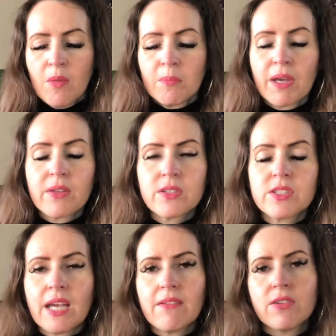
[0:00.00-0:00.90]
But the
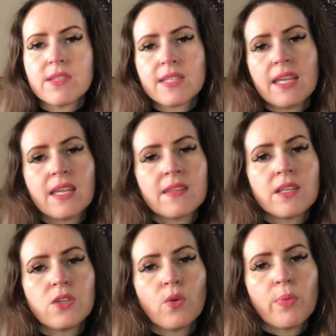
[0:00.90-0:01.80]
tarot is saying
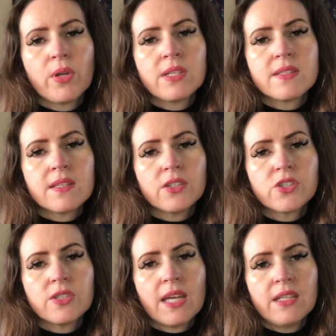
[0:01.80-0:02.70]
that you're putting in such
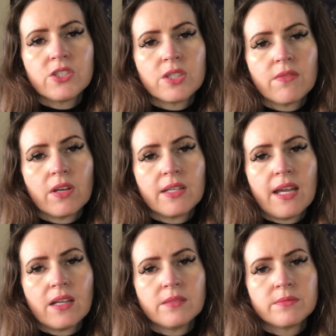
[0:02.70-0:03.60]
good energy right
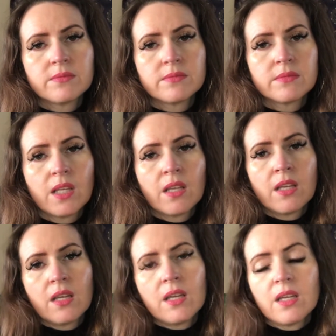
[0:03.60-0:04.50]
now.
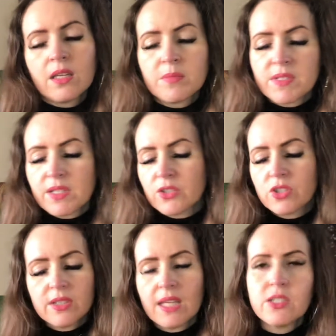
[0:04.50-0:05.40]
Such
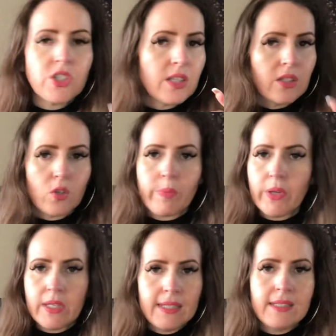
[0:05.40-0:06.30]
good energy that you're
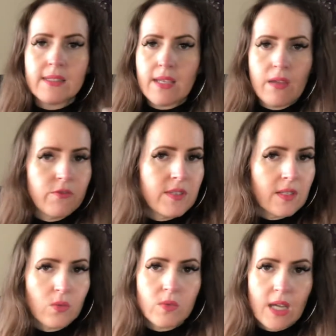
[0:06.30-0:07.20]
putting into every
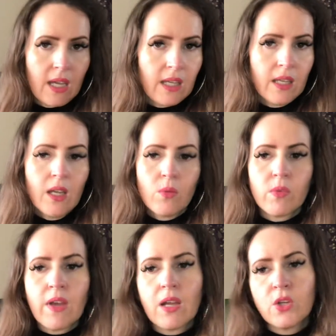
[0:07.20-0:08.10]
single day
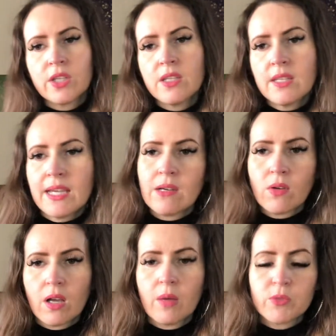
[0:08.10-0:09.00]
without looking at the
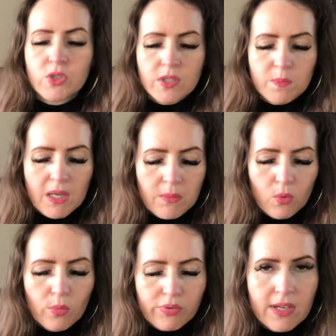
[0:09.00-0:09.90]
outcome. You're just being
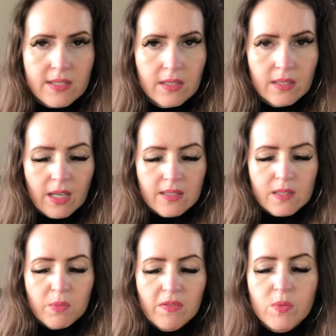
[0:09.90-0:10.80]
more present and
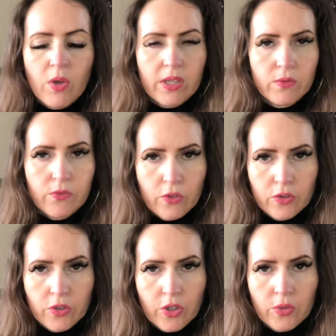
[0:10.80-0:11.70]
spirit's working through
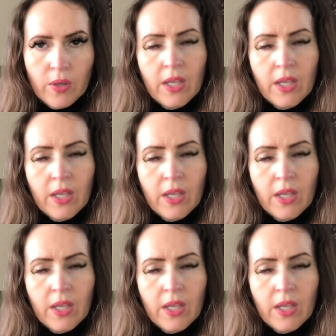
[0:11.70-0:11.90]
you.